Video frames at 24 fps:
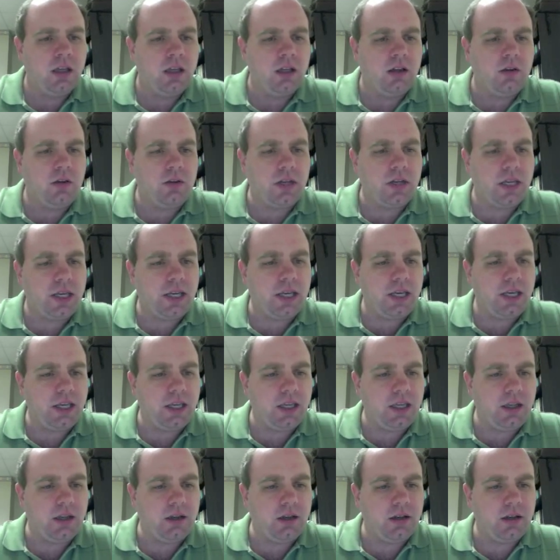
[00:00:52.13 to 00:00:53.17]

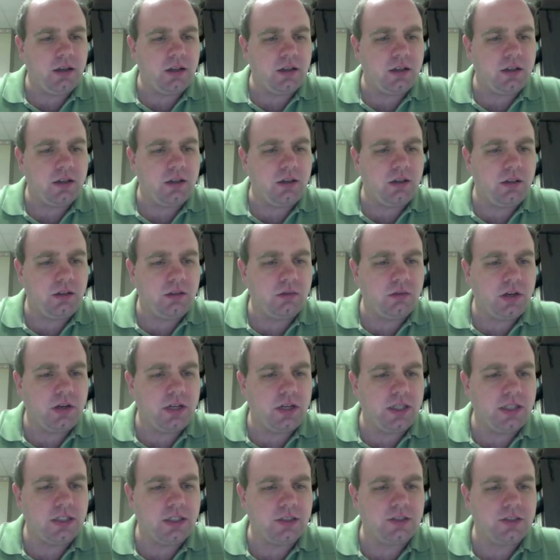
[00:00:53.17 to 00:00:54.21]
Okay, Cole
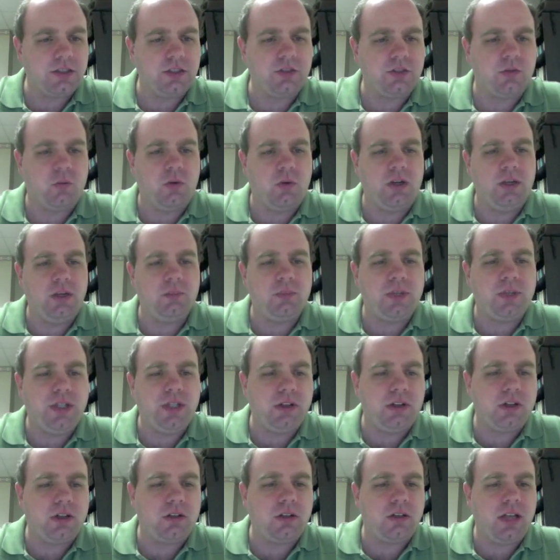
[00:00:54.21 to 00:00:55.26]
Running says, what
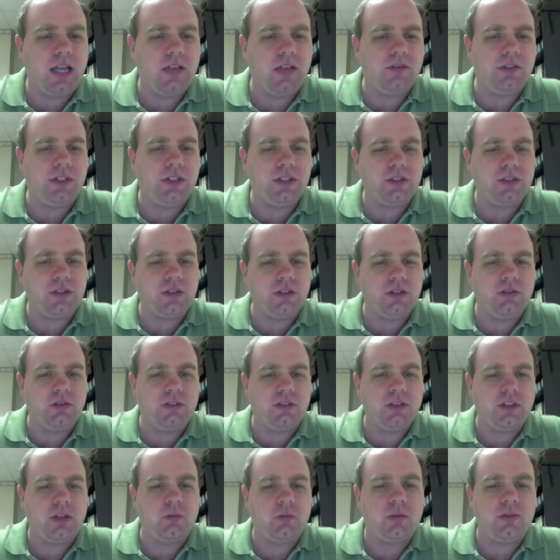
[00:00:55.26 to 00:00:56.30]
empirical evidence do you
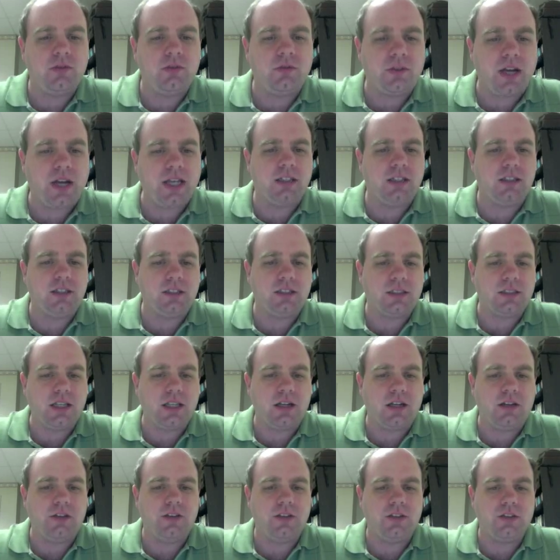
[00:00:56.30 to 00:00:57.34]
think would finally
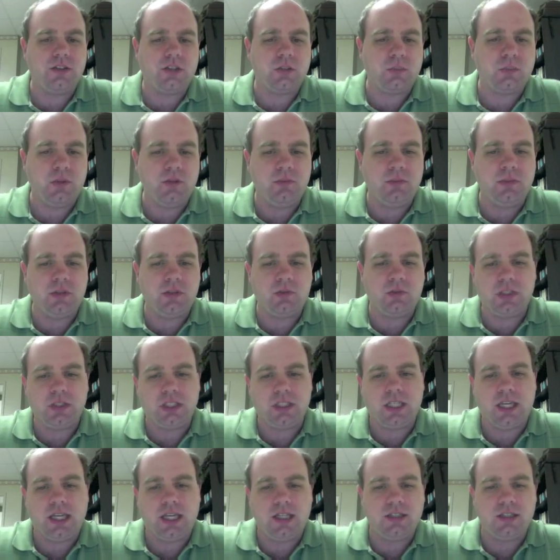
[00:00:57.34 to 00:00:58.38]
settle the dispute between
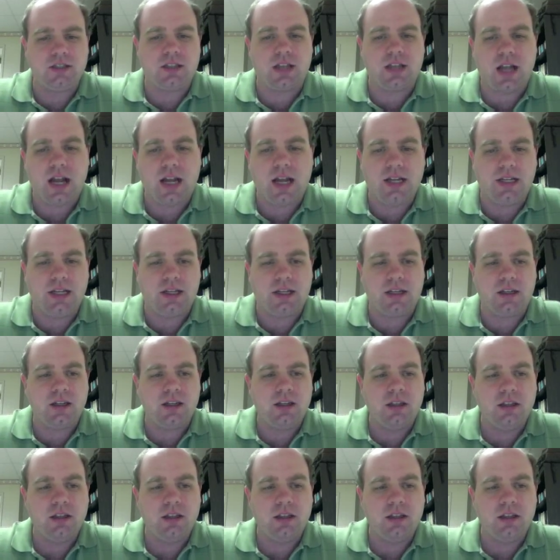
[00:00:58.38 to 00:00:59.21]
Keynes and Hayek?